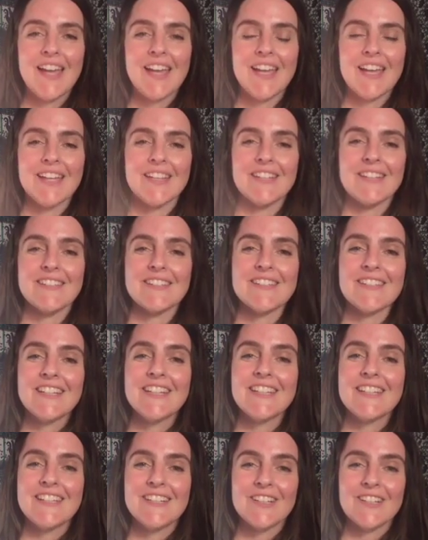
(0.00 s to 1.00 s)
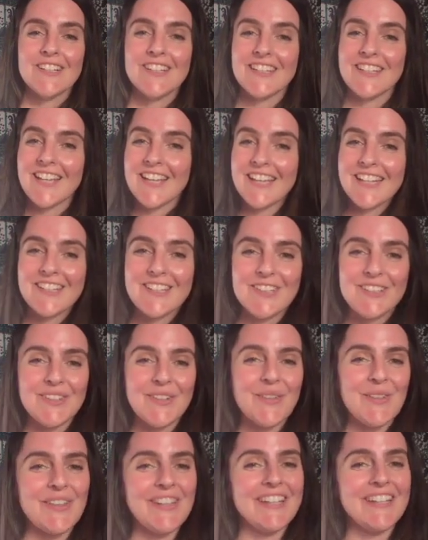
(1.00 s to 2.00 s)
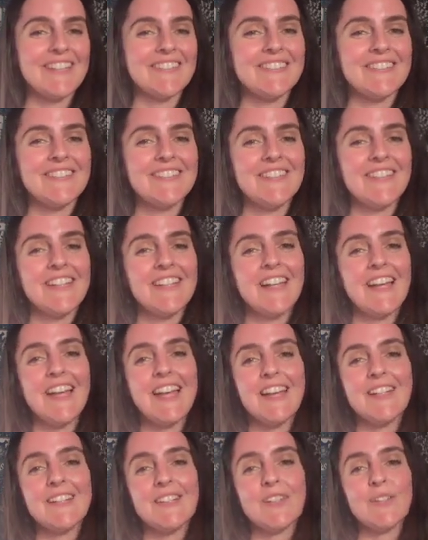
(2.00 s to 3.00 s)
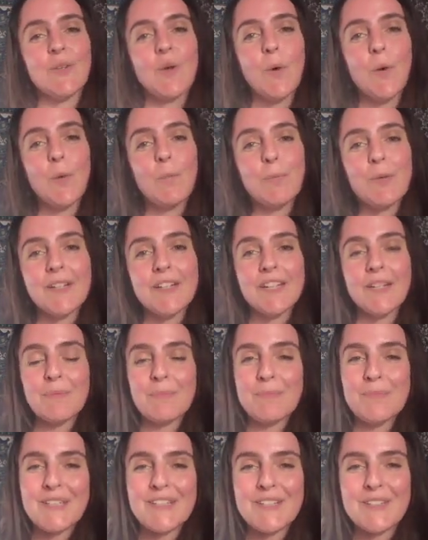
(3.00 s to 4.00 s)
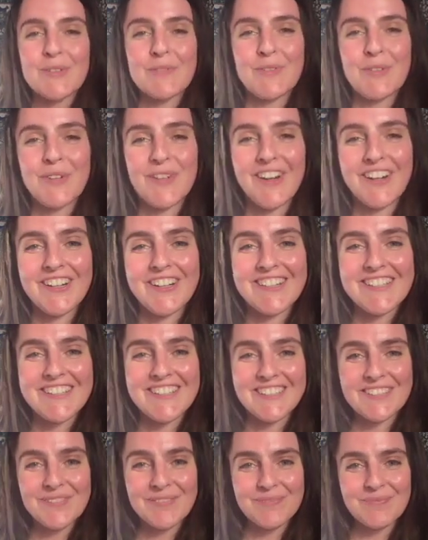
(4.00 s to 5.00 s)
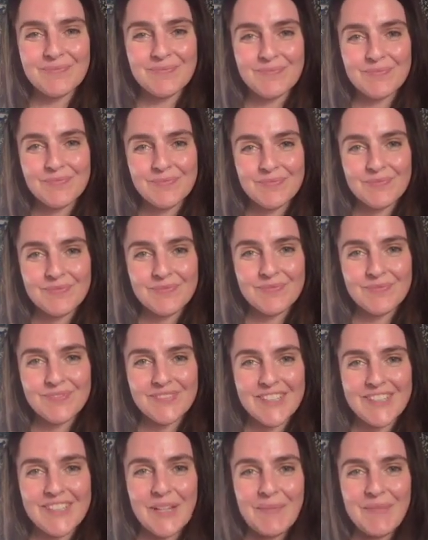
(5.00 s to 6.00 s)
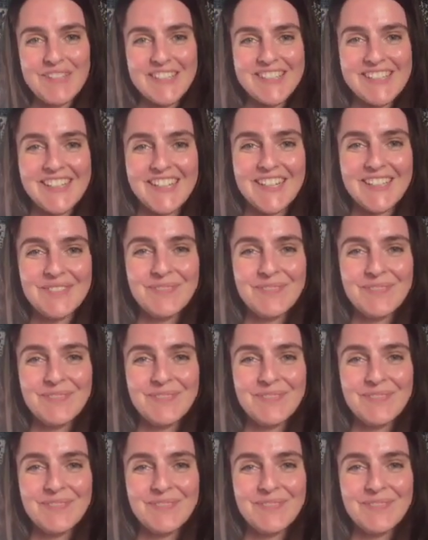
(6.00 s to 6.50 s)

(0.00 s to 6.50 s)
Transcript: and light clothing and an open and peaceful heart. Namaste.